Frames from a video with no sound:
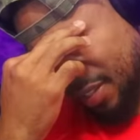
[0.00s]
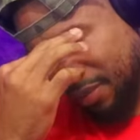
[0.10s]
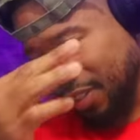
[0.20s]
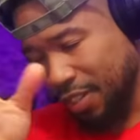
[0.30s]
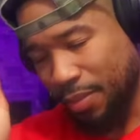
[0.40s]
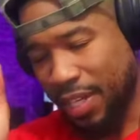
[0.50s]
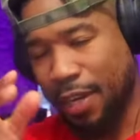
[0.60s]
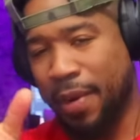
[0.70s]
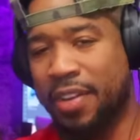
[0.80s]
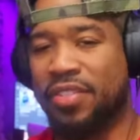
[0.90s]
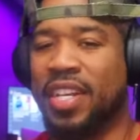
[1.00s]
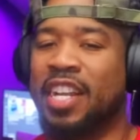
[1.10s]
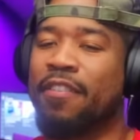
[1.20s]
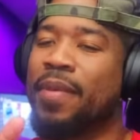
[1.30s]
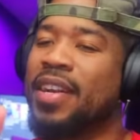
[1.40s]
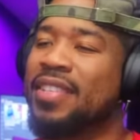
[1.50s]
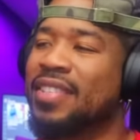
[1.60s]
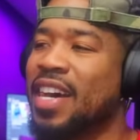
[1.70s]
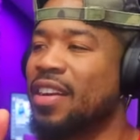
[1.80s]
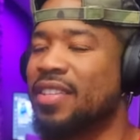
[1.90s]
that everybody's
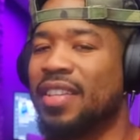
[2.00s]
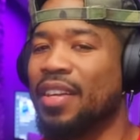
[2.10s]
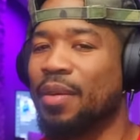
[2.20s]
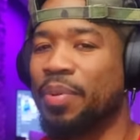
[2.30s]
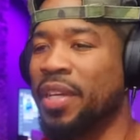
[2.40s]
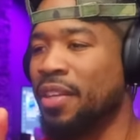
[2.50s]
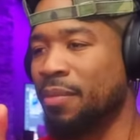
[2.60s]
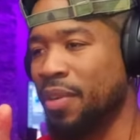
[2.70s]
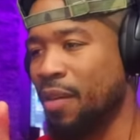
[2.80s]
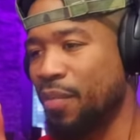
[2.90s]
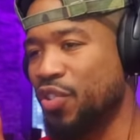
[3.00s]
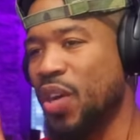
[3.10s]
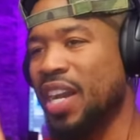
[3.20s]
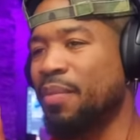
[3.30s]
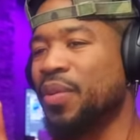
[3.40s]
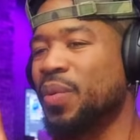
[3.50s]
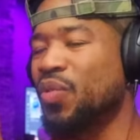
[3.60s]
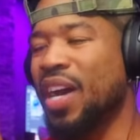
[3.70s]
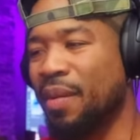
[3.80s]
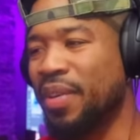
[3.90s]
entitled to their opinion, man. But you gotta
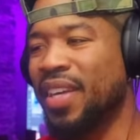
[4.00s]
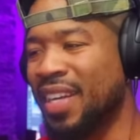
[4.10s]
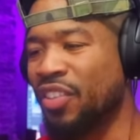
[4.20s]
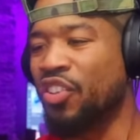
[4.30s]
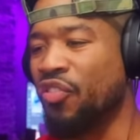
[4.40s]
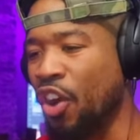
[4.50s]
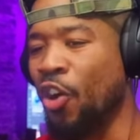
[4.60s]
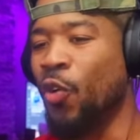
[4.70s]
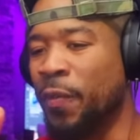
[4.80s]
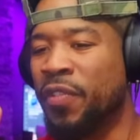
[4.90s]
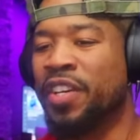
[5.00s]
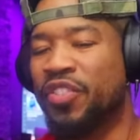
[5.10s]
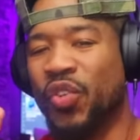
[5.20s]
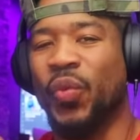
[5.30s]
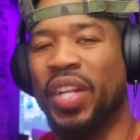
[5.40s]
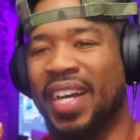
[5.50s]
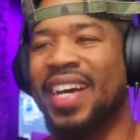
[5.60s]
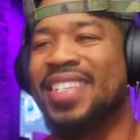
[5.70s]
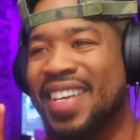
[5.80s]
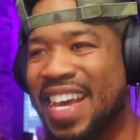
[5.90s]
be in the know to
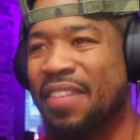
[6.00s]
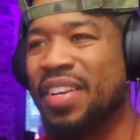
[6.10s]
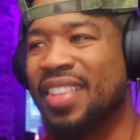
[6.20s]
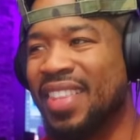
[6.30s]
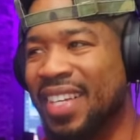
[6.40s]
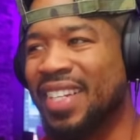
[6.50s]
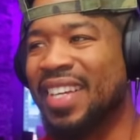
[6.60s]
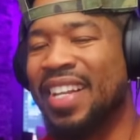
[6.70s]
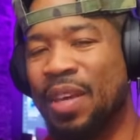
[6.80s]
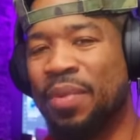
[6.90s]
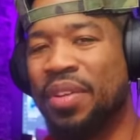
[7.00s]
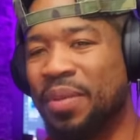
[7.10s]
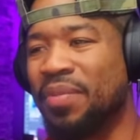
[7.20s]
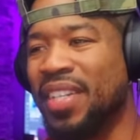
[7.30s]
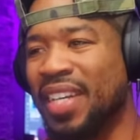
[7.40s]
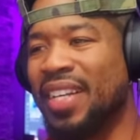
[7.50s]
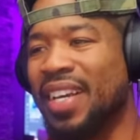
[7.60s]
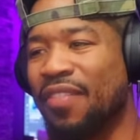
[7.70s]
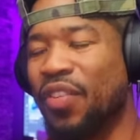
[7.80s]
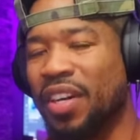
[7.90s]
realize everything that Eminem did in
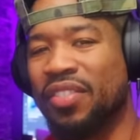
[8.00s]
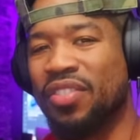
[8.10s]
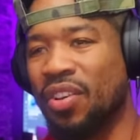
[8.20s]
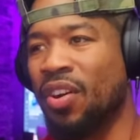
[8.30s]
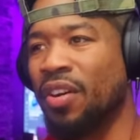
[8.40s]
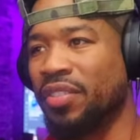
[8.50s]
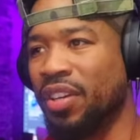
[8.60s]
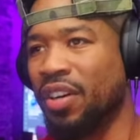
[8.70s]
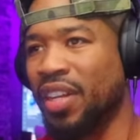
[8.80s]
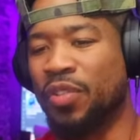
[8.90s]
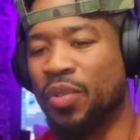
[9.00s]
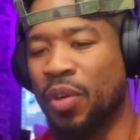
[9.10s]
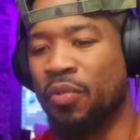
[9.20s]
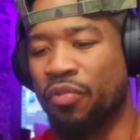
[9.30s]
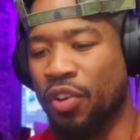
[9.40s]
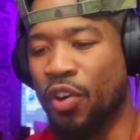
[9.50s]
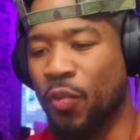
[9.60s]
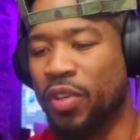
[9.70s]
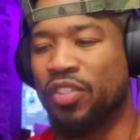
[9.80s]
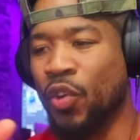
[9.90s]
that fucking song, dog. If you don't know
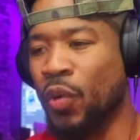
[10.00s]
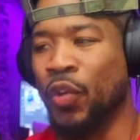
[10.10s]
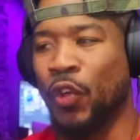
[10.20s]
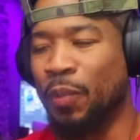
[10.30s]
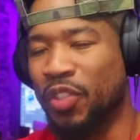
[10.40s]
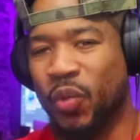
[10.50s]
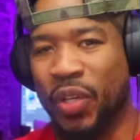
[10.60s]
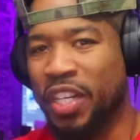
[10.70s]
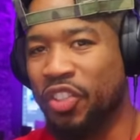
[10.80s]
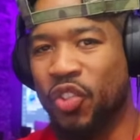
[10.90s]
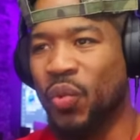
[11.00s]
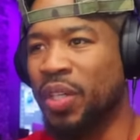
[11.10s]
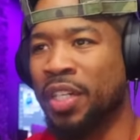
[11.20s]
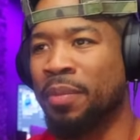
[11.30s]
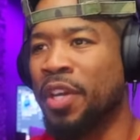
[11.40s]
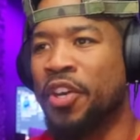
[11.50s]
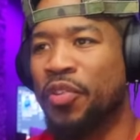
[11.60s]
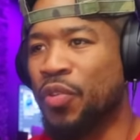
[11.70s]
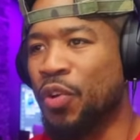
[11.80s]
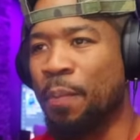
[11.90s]
what's going on between the two of them,
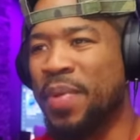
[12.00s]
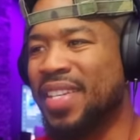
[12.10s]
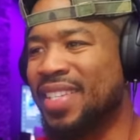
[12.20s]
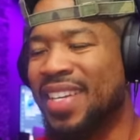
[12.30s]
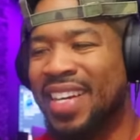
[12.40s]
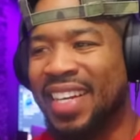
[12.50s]
you're gonna miss